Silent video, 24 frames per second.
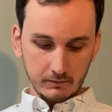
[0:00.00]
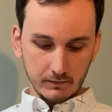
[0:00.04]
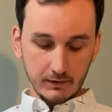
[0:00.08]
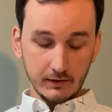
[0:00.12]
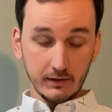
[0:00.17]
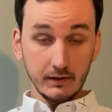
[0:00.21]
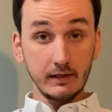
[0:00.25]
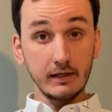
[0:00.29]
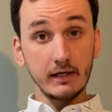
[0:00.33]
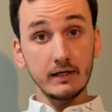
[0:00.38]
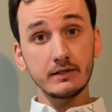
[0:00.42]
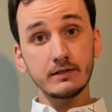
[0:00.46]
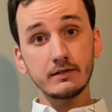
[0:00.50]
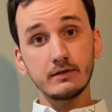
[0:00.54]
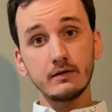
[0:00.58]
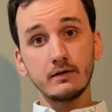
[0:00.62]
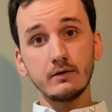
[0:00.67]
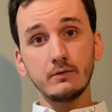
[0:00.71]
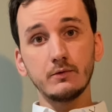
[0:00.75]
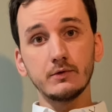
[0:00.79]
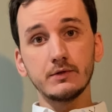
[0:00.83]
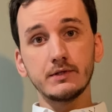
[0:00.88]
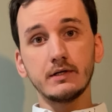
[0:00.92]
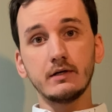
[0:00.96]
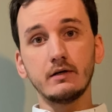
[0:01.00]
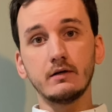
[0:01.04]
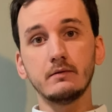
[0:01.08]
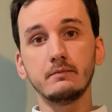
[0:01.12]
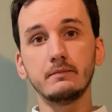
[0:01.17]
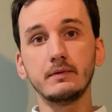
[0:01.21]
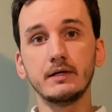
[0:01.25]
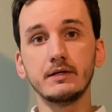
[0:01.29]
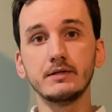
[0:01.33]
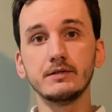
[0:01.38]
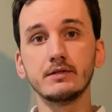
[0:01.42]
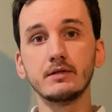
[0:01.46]
The next thing we'll talk
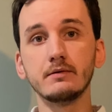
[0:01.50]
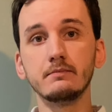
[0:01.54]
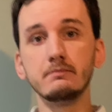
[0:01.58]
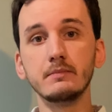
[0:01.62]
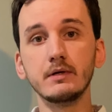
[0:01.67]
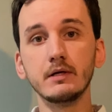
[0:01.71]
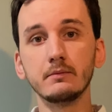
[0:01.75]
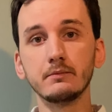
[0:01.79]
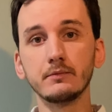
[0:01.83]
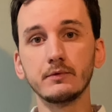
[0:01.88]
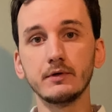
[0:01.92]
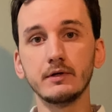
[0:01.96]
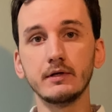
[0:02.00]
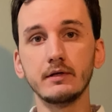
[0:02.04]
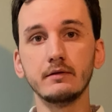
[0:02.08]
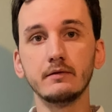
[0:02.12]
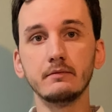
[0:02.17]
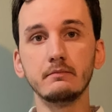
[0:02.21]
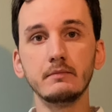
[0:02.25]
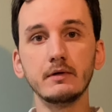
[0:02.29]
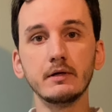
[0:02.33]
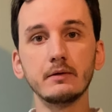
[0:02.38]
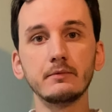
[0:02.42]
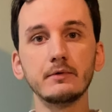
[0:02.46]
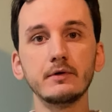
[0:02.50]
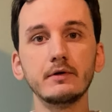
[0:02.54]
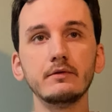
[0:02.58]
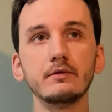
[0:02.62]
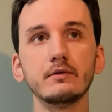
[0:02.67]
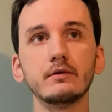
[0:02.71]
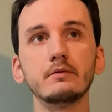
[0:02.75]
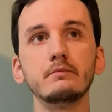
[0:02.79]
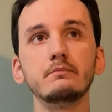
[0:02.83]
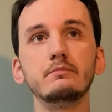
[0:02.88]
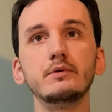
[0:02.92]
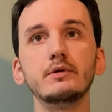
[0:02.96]
about is the memory. The memory of
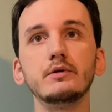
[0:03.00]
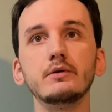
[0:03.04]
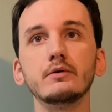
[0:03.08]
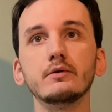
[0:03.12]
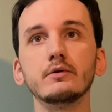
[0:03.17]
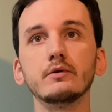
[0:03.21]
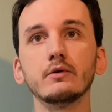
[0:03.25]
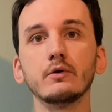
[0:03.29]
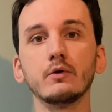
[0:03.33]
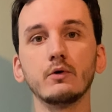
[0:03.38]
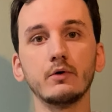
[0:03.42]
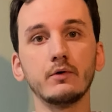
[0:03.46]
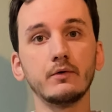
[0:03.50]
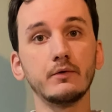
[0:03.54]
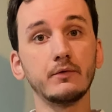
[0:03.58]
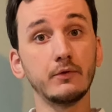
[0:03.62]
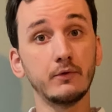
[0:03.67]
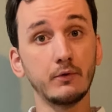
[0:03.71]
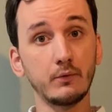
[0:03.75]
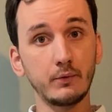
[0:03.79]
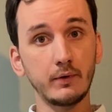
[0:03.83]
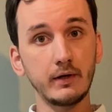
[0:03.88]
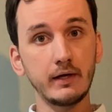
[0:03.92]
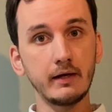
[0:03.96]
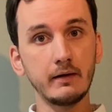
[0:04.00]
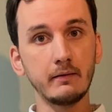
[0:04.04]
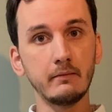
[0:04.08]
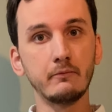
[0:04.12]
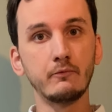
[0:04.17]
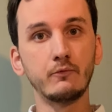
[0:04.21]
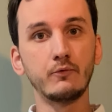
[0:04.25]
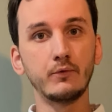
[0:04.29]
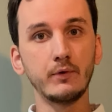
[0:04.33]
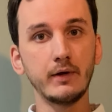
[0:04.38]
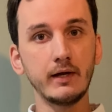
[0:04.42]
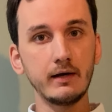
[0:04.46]
the computer, or the RAM,
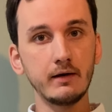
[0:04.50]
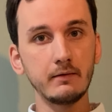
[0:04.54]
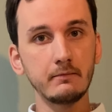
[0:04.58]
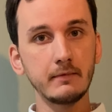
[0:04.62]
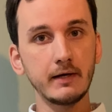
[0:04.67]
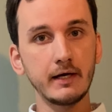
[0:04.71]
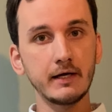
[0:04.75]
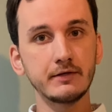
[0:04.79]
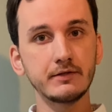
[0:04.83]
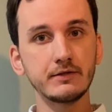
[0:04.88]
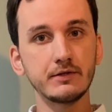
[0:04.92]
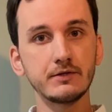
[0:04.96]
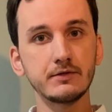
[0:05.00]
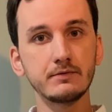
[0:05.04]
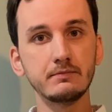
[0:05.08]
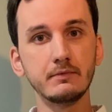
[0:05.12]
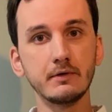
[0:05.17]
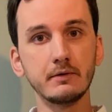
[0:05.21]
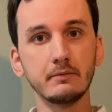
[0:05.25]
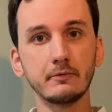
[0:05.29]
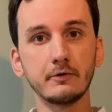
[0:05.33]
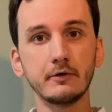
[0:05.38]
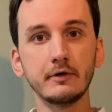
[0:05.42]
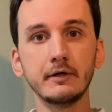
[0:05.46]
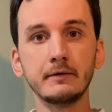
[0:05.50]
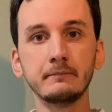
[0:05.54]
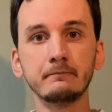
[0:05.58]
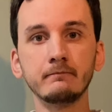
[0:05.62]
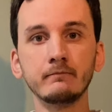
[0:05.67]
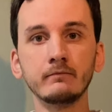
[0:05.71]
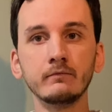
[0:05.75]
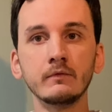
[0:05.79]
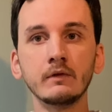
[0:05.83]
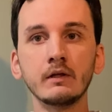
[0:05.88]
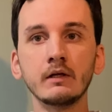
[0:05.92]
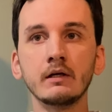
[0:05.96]
random access memory.
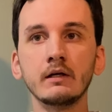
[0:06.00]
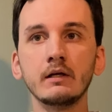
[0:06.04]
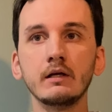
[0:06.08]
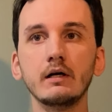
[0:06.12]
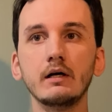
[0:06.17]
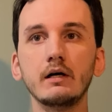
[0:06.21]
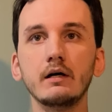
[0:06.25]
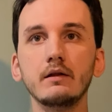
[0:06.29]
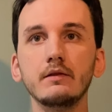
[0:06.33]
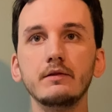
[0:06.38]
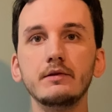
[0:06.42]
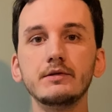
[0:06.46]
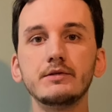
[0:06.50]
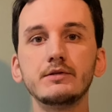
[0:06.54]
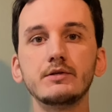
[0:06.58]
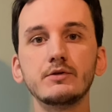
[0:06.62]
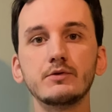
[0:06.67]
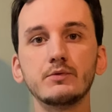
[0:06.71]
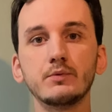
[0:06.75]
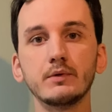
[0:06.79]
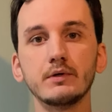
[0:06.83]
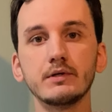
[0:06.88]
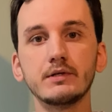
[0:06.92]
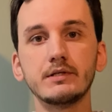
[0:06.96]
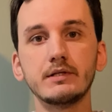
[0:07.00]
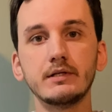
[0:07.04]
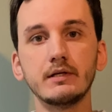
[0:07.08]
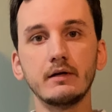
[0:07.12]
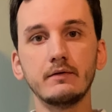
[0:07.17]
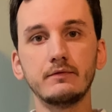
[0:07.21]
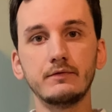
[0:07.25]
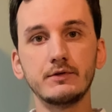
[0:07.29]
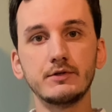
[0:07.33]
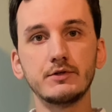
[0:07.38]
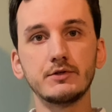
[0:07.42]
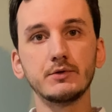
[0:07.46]
This is where
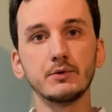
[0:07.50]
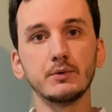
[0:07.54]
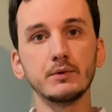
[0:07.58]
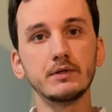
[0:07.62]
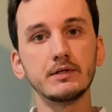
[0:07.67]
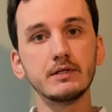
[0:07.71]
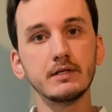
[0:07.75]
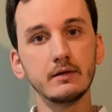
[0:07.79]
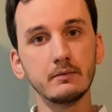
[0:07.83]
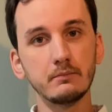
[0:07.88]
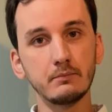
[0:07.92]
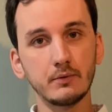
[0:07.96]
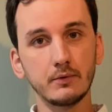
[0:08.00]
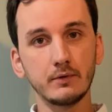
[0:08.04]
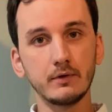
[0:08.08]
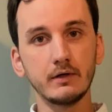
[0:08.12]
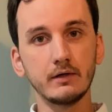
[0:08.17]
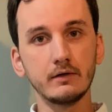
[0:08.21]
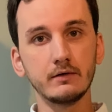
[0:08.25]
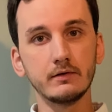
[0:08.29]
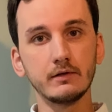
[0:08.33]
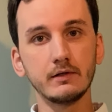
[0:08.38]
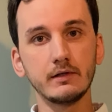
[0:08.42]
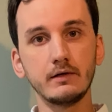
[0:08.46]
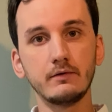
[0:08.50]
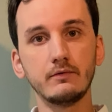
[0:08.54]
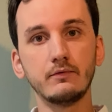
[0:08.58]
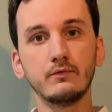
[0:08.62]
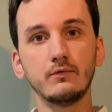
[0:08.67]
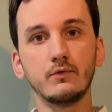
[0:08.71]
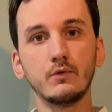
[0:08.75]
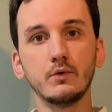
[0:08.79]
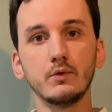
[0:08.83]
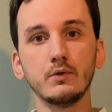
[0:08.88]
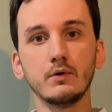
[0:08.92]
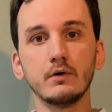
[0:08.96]
stuff is stored temporarily
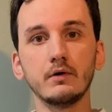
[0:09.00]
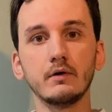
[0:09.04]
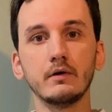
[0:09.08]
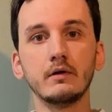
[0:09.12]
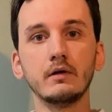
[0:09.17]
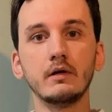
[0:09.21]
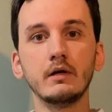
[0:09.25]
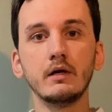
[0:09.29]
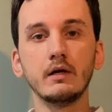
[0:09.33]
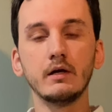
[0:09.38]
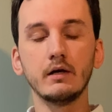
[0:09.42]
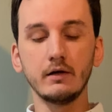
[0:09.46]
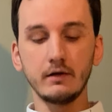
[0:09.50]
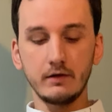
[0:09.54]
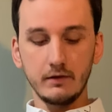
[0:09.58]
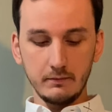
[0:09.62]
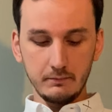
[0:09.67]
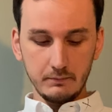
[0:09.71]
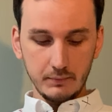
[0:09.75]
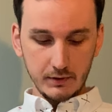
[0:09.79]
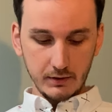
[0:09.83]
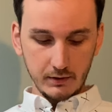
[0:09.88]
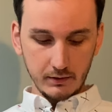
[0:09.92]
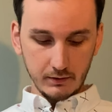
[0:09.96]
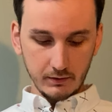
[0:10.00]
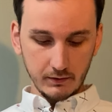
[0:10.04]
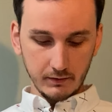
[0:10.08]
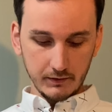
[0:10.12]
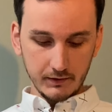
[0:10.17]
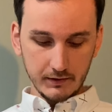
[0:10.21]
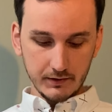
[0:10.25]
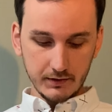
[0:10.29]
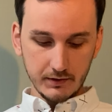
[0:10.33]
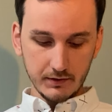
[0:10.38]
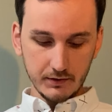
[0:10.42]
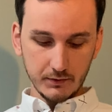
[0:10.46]
for a computer.
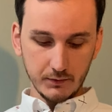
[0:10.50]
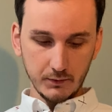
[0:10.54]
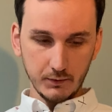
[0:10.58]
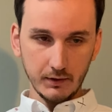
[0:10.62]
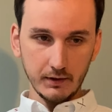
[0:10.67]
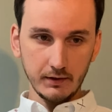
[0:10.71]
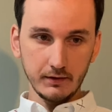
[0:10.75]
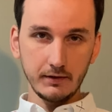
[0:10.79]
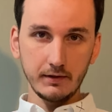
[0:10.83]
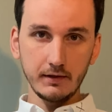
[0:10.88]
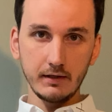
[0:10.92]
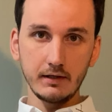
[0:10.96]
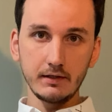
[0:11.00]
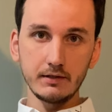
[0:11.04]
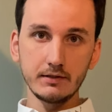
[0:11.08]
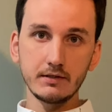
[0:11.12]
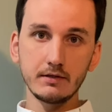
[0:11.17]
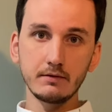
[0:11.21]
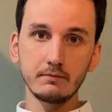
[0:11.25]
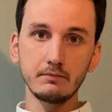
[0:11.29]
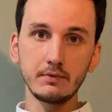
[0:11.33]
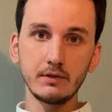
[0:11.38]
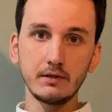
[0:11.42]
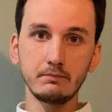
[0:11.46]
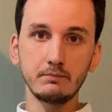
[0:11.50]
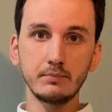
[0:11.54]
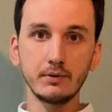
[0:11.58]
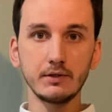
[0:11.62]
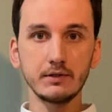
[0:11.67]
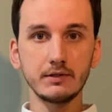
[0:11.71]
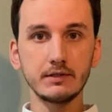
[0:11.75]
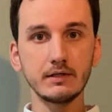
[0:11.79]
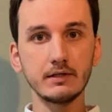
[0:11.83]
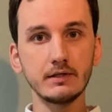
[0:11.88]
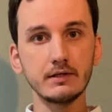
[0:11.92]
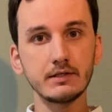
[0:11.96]
This is where things can be
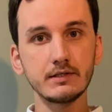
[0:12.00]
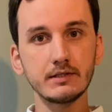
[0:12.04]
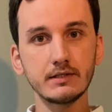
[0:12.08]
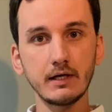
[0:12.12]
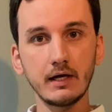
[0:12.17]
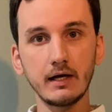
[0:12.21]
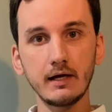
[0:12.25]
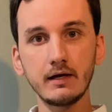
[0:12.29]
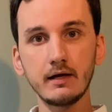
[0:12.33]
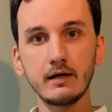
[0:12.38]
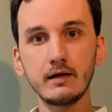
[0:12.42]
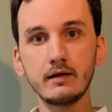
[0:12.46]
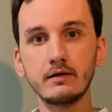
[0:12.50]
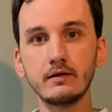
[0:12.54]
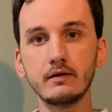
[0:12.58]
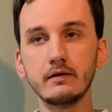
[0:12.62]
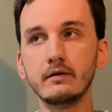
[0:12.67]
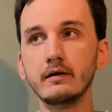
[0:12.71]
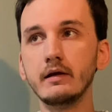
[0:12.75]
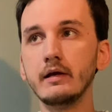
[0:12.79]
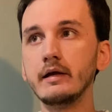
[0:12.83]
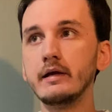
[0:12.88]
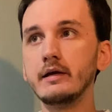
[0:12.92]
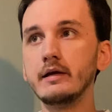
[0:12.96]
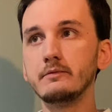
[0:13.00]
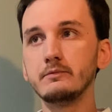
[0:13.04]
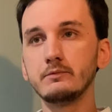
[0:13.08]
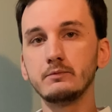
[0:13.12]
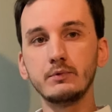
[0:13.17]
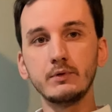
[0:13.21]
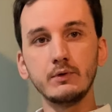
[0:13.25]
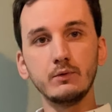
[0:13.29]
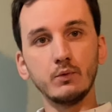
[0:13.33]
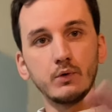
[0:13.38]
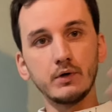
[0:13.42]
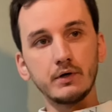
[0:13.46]
put to the side and
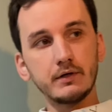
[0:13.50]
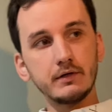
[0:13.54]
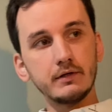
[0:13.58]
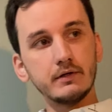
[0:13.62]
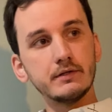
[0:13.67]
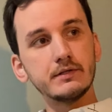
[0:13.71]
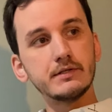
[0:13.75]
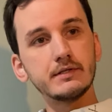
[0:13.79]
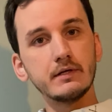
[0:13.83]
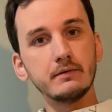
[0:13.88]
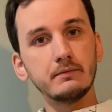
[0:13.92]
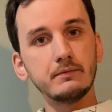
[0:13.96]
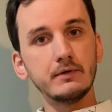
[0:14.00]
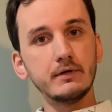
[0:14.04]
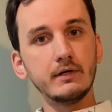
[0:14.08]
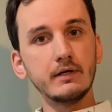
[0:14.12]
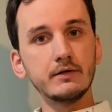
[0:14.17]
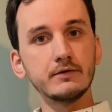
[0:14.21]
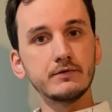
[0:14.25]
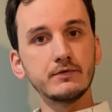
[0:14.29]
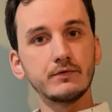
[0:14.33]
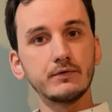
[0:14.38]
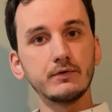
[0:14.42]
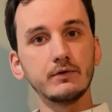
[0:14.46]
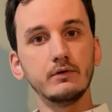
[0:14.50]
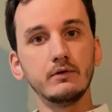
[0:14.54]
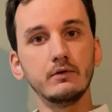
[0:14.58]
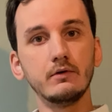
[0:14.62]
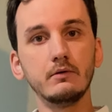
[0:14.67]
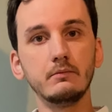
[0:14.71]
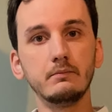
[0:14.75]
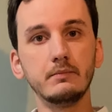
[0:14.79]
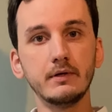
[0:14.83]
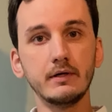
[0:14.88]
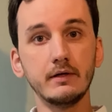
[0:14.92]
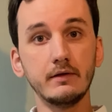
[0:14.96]
be working on something else for a little
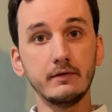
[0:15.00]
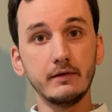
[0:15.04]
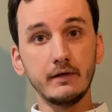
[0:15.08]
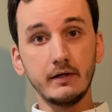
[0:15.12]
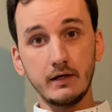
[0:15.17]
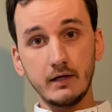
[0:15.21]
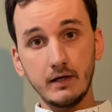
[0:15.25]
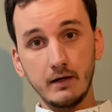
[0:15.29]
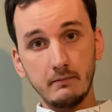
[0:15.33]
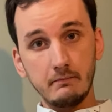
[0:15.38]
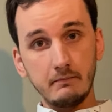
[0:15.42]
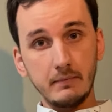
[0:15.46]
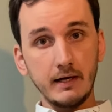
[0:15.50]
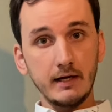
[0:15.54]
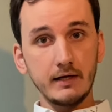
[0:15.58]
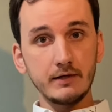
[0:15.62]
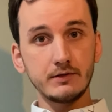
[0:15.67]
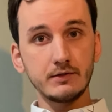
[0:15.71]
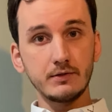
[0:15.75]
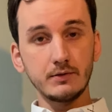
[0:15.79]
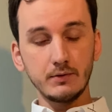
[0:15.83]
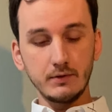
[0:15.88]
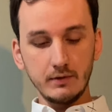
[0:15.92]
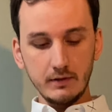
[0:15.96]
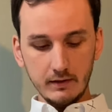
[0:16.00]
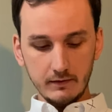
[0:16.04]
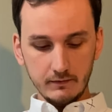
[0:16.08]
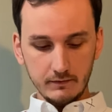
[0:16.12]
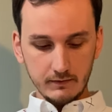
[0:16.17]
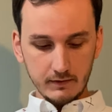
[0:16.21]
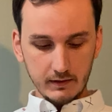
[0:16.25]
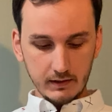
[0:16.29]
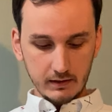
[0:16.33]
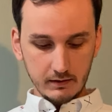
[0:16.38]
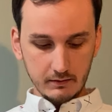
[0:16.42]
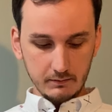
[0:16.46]
bit and then come back to it if
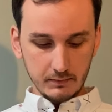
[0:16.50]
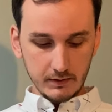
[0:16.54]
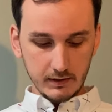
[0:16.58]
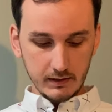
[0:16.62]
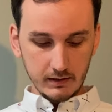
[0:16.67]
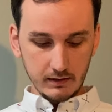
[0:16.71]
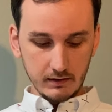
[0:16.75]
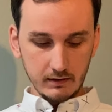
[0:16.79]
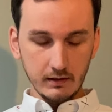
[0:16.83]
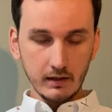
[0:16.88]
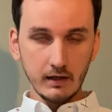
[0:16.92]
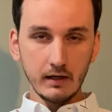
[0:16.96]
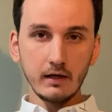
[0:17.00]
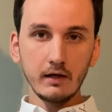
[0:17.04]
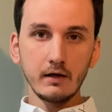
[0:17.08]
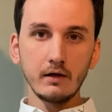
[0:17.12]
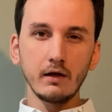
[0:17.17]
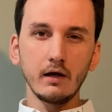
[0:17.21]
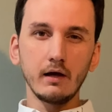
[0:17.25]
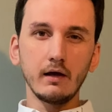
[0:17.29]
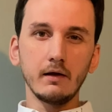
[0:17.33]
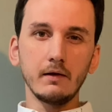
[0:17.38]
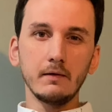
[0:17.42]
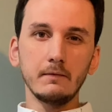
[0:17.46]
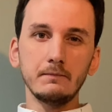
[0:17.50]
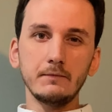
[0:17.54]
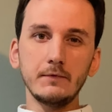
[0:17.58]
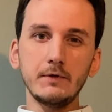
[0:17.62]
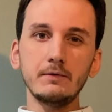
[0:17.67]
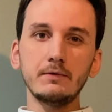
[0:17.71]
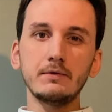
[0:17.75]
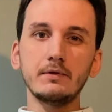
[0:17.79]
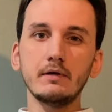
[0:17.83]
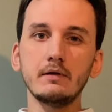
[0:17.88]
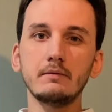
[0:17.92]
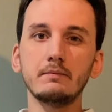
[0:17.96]
need be. You
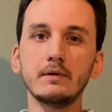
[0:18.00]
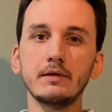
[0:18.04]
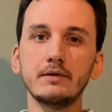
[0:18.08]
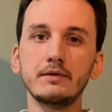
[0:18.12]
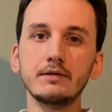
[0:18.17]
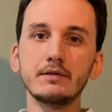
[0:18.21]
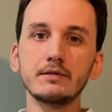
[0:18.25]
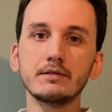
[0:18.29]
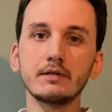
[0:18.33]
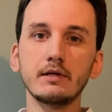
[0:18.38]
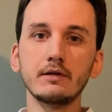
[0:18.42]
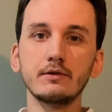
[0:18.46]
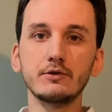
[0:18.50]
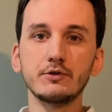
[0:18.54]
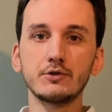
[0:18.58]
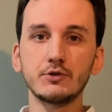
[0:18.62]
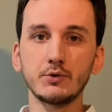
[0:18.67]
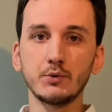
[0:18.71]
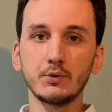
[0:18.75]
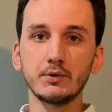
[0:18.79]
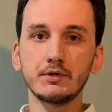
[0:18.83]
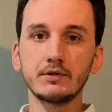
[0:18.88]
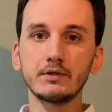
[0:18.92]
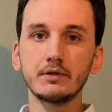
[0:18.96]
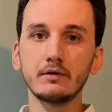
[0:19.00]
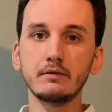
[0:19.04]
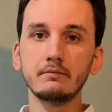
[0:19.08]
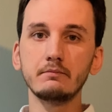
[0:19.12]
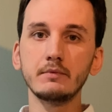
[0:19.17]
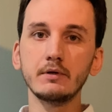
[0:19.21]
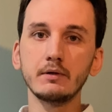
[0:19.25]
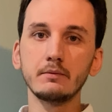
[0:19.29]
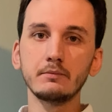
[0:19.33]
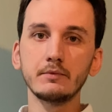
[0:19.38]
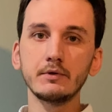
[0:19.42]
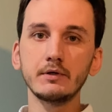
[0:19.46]
think about this like the short-term
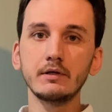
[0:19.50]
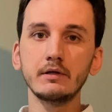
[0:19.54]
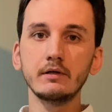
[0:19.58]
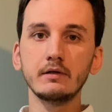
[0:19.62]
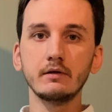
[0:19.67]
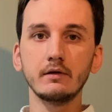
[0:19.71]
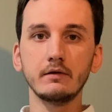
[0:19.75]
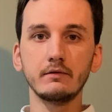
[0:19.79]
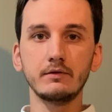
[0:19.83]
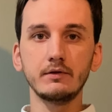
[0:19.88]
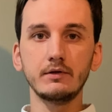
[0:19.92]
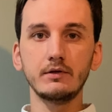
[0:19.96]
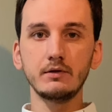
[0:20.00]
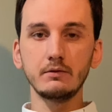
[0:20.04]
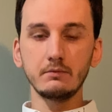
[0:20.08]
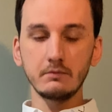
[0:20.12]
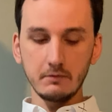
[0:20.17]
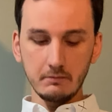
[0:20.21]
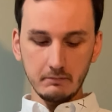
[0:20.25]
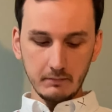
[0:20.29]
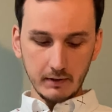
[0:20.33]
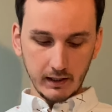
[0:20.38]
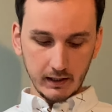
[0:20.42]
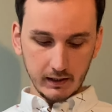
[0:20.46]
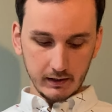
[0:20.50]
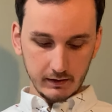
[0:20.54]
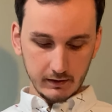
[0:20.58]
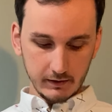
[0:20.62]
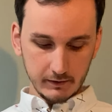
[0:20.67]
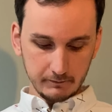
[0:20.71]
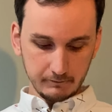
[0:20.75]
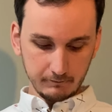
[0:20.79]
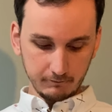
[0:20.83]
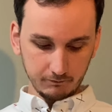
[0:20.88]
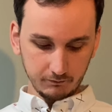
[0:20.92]
memory of the human body.